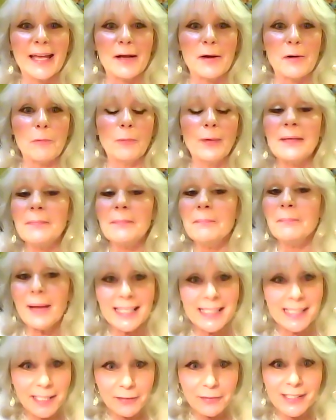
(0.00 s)
We
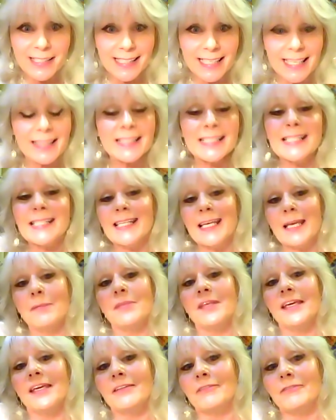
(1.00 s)
must have seen the same
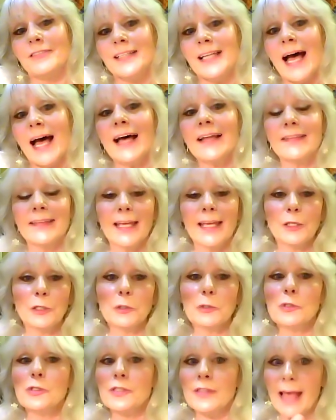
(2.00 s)
thing. If not, they
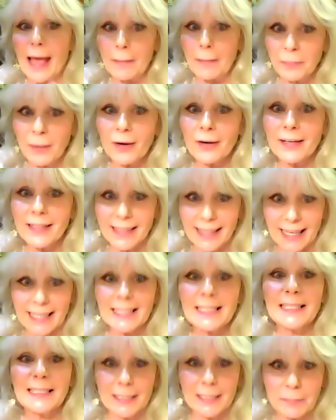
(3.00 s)
used that part of
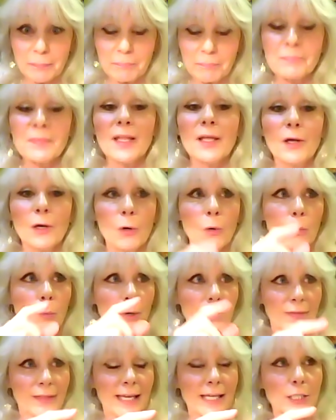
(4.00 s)
that clip
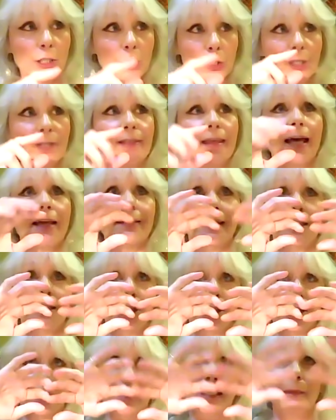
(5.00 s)
where they took that and they
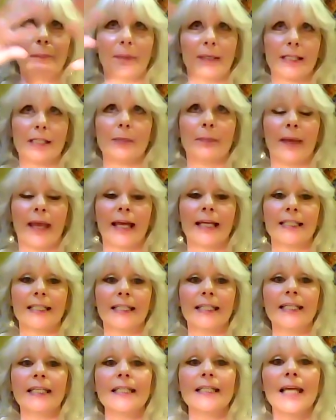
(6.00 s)
just kept
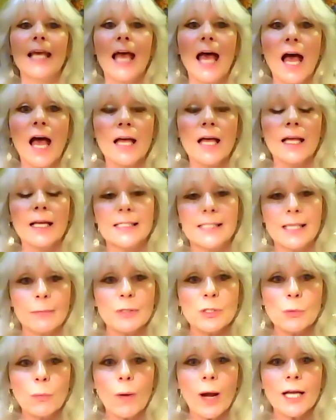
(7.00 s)
expanding it. Because I
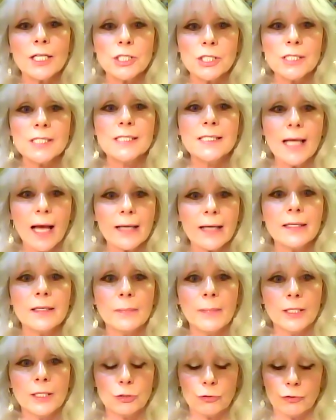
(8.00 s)
was watching a
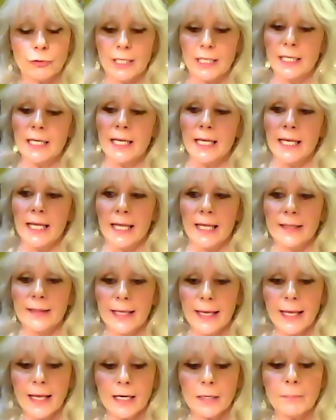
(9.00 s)
documentary and
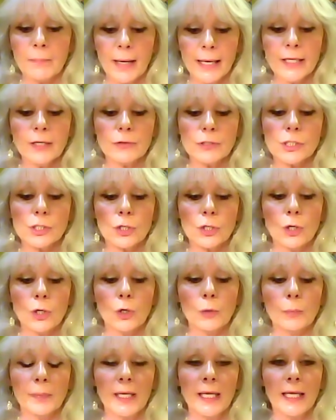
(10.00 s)
they had a
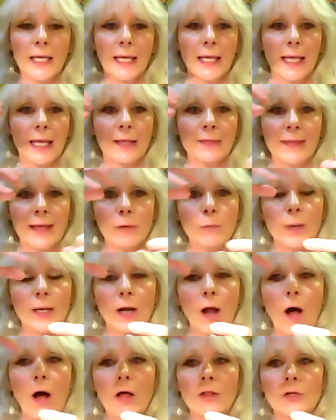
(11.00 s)
microscope and they went
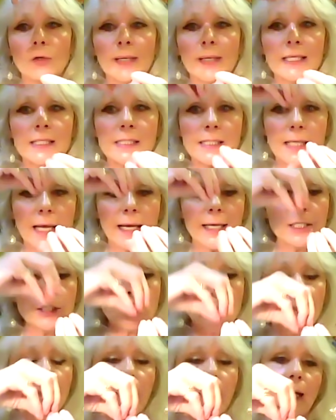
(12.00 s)
all the way inside
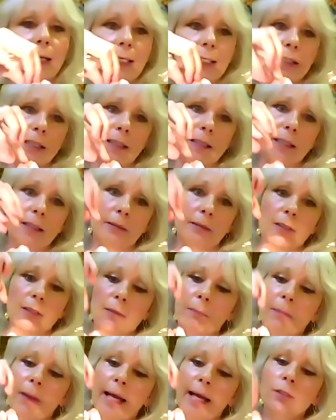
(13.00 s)
your body to the
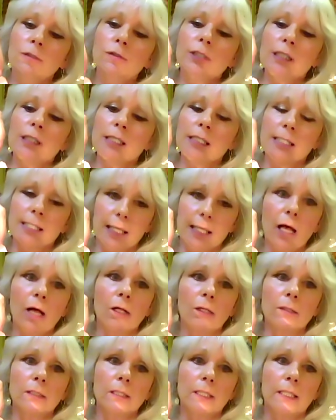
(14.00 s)
minutest cell,